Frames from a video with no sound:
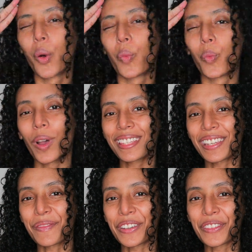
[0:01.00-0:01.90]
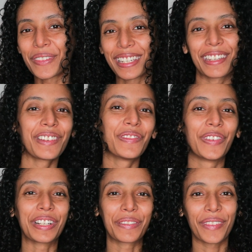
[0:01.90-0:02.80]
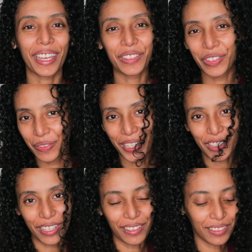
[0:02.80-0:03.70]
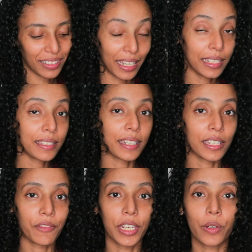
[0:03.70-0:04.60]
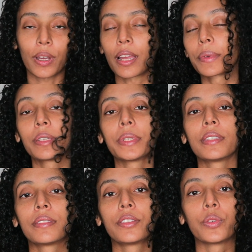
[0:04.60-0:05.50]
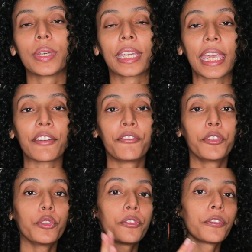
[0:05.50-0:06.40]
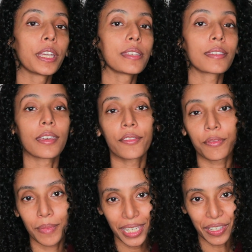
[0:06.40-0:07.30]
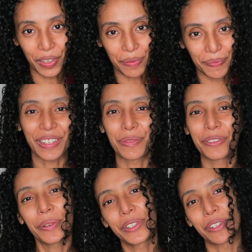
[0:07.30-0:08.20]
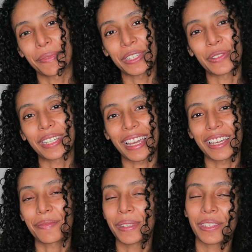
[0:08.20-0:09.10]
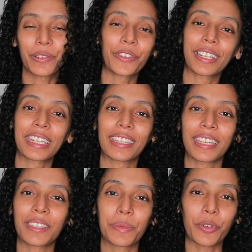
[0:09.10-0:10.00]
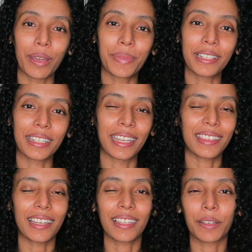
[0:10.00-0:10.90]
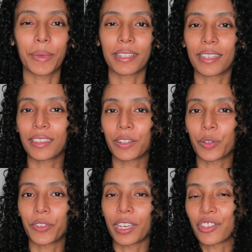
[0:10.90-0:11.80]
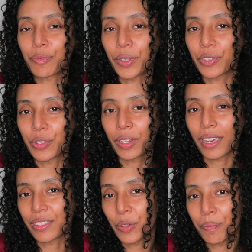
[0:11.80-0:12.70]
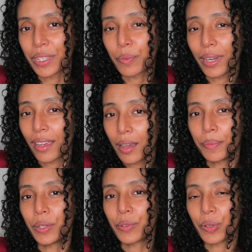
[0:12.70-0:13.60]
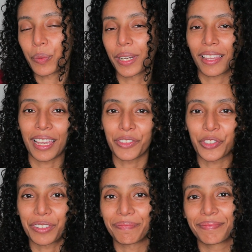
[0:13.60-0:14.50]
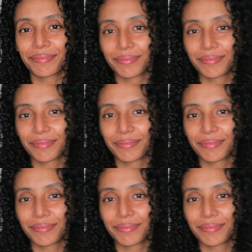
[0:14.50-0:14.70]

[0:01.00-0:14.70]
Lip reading: What's up everybody? Welcome back to my channel. In today's video, I'm going to be doing a full face of makeup. So before we jump into it guys, please don't forget to hit that subscribe button, hit that like button, hit the notification bell so you guys don't miss when I upload or when I live stream.